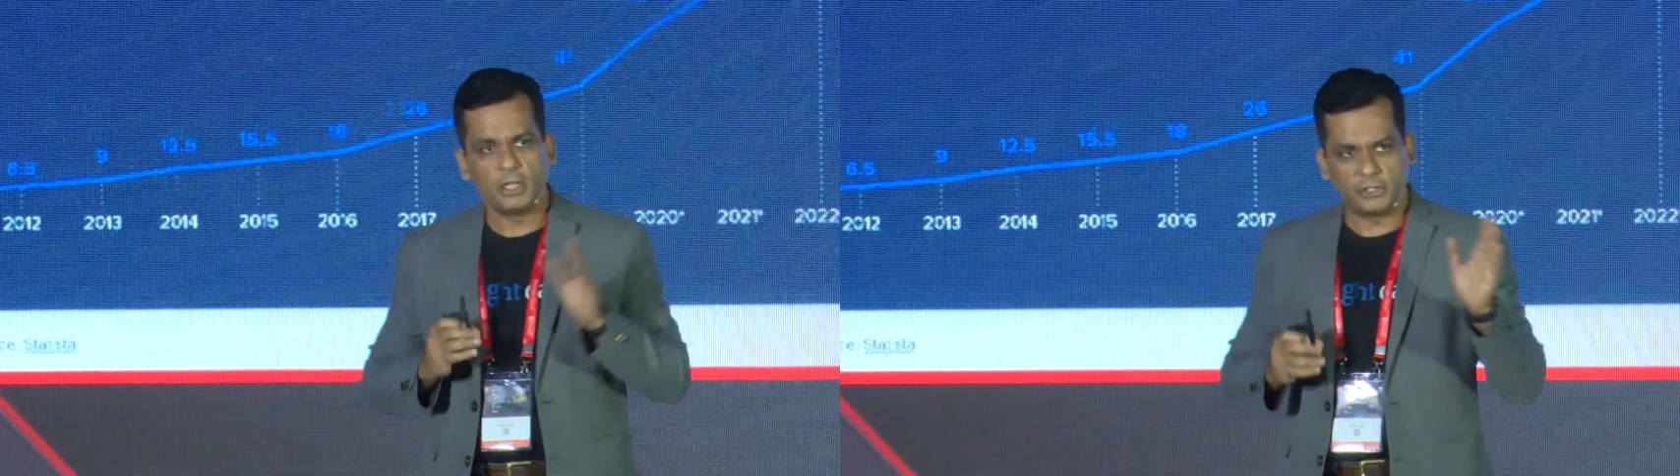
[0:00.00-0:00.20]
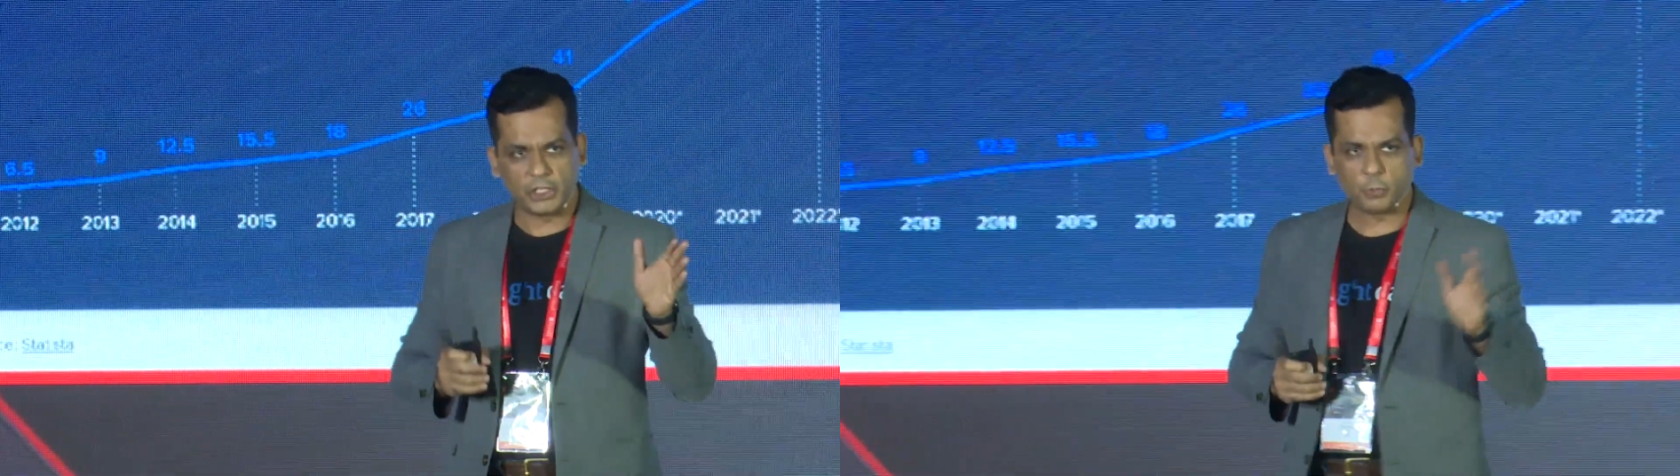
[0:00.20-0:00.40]

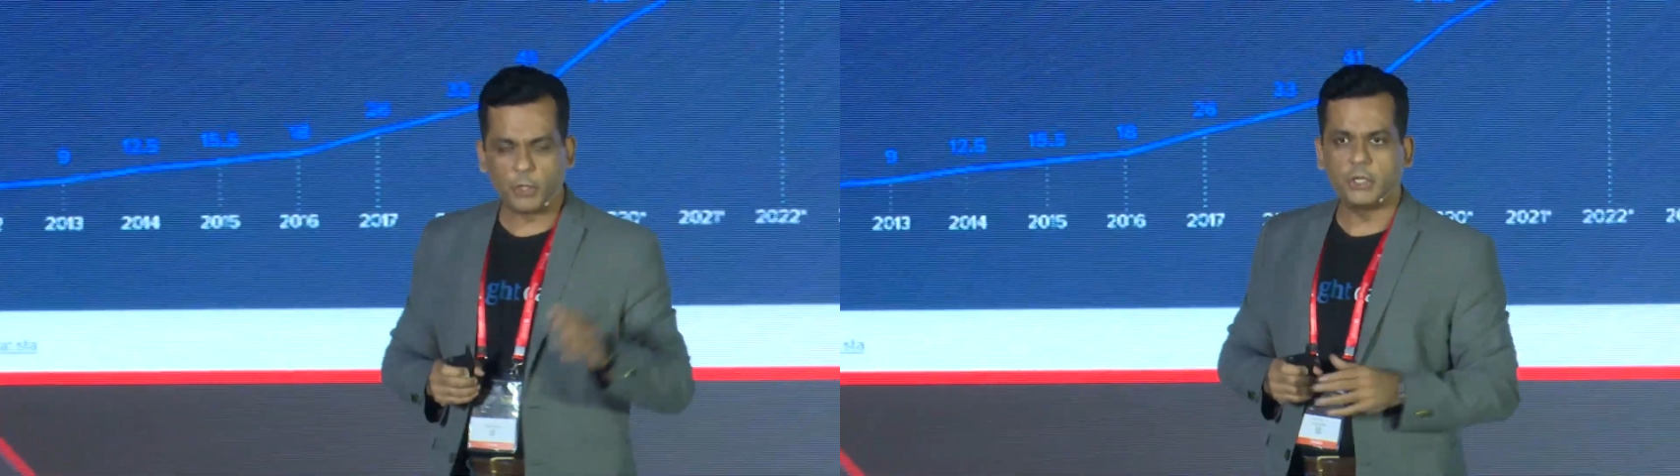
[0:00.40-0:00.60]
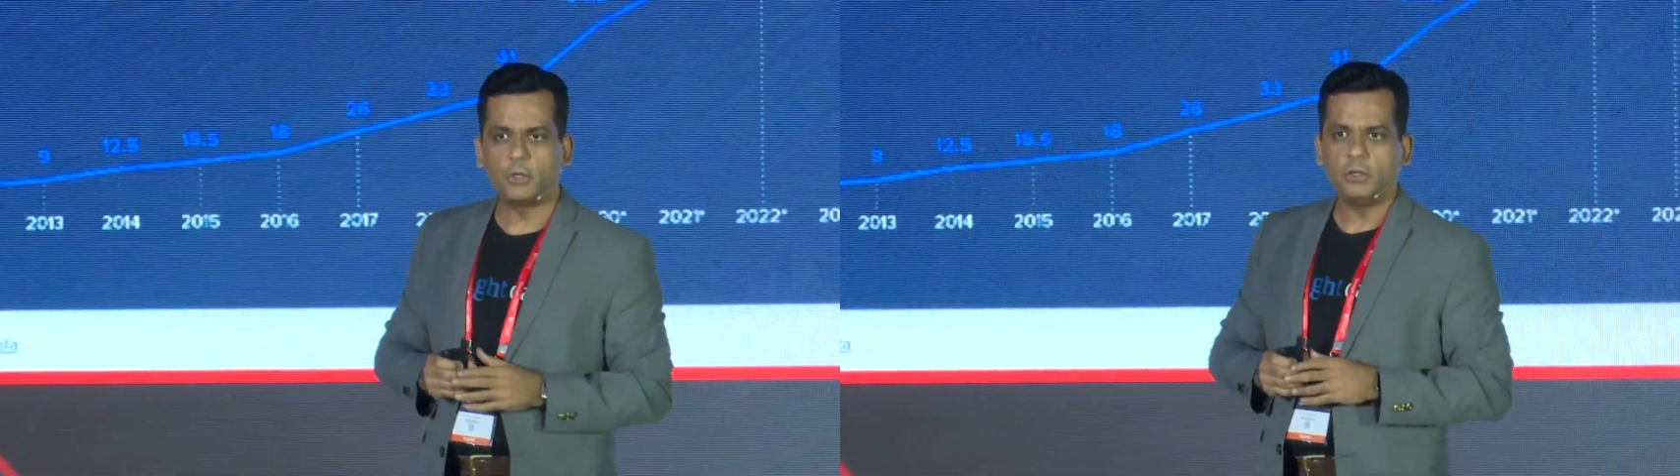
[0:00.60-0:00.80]
This
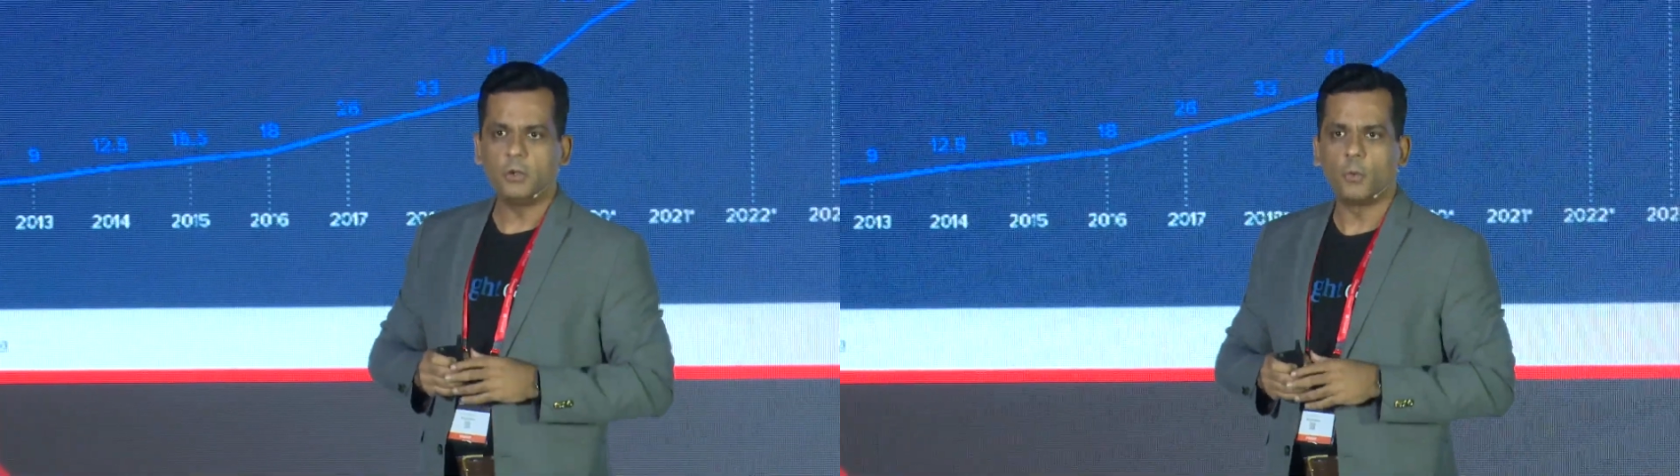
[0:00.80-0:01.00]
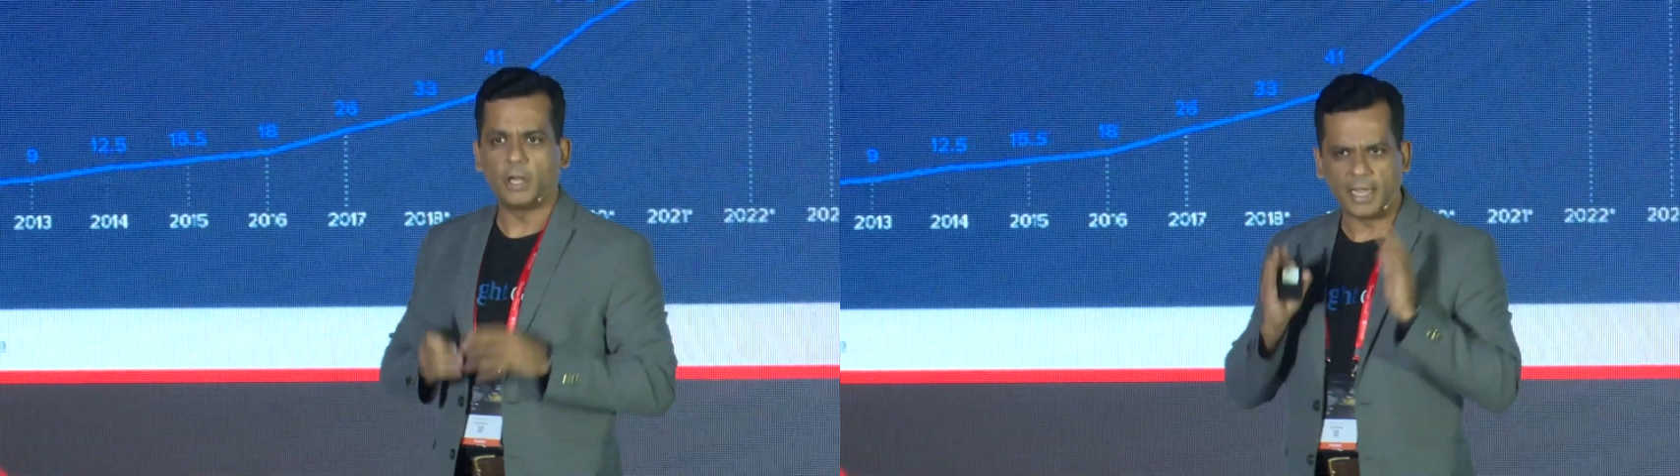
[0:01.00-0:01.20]
video
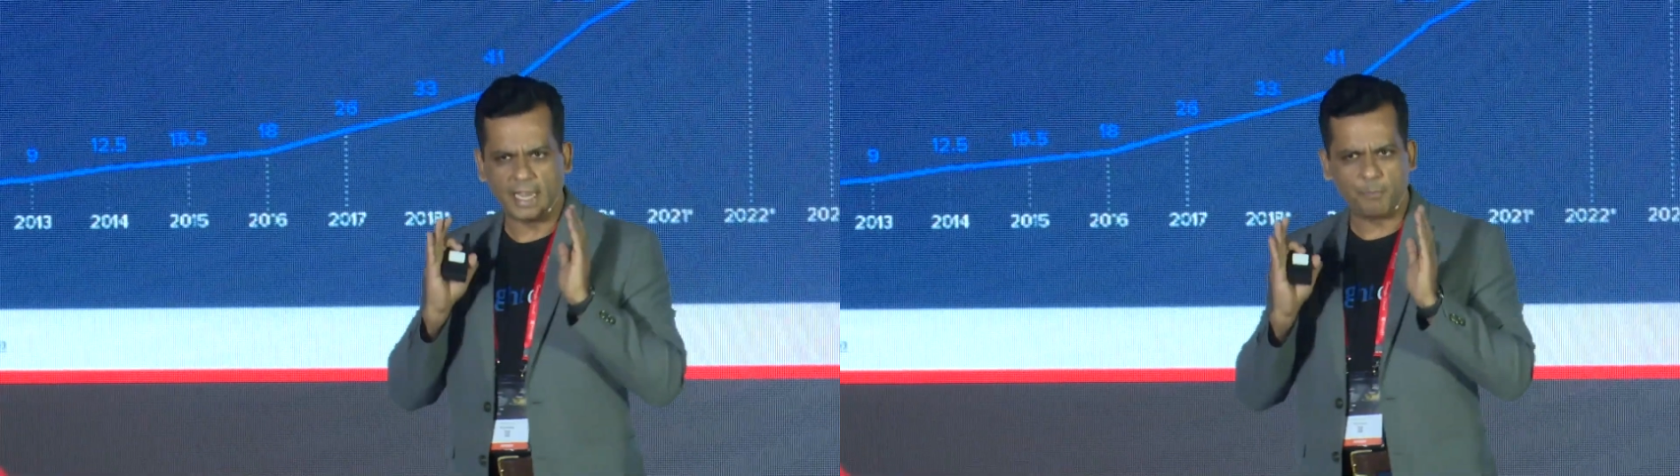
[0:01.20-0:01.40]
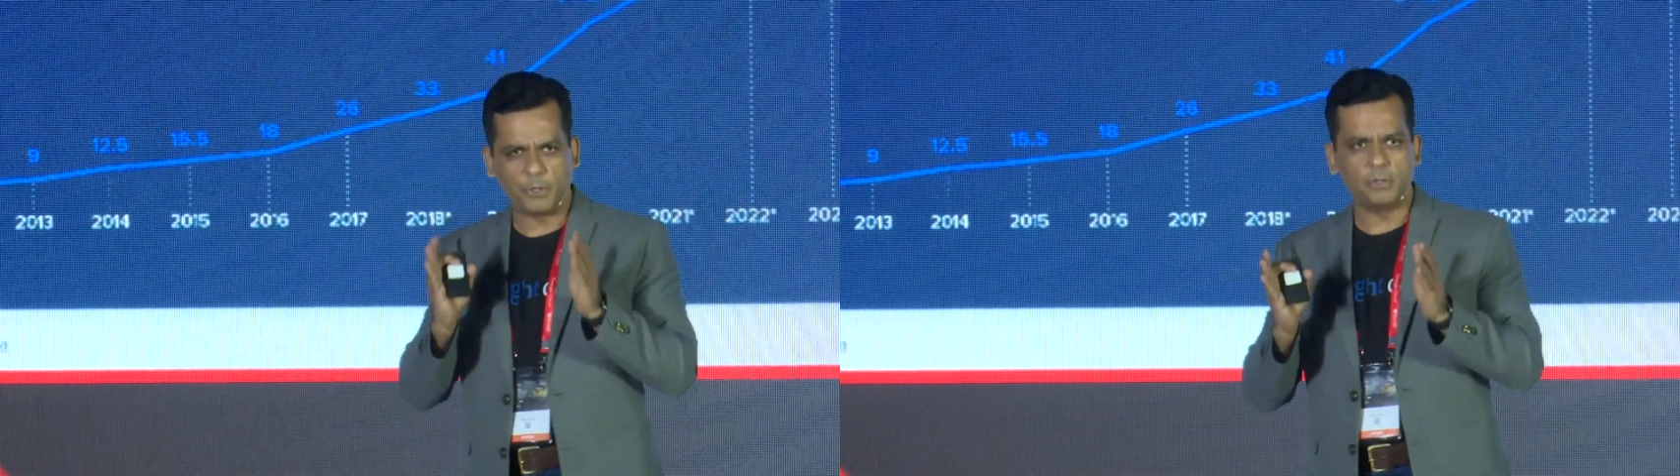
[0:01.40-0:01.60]
will
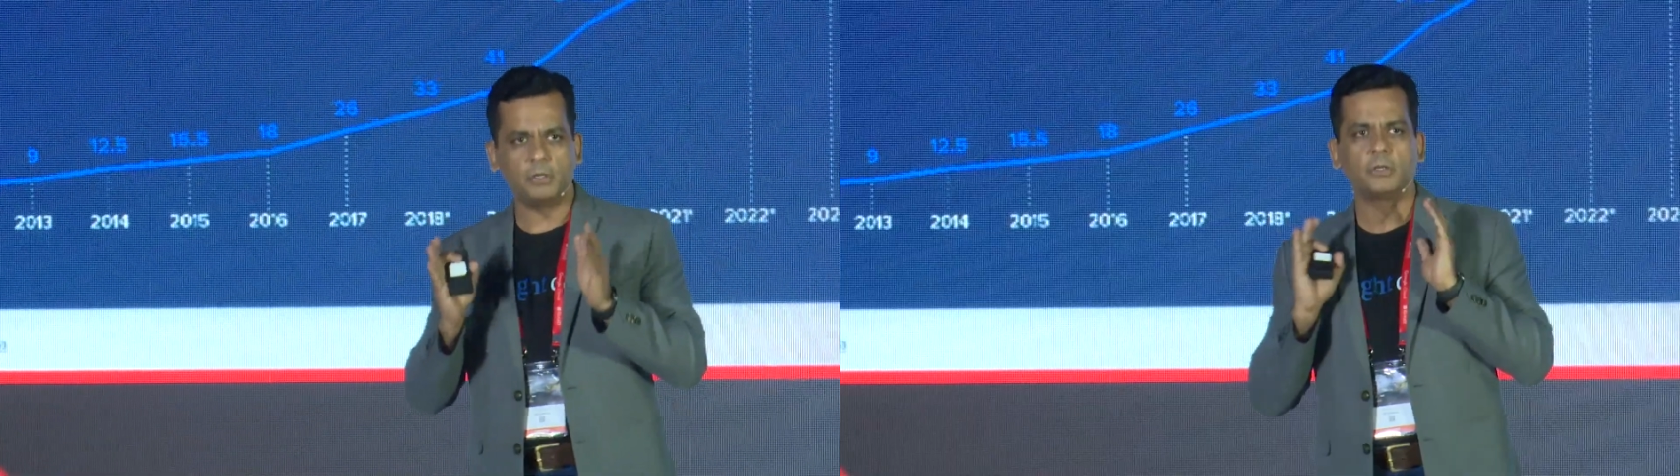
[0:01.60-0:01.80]
help you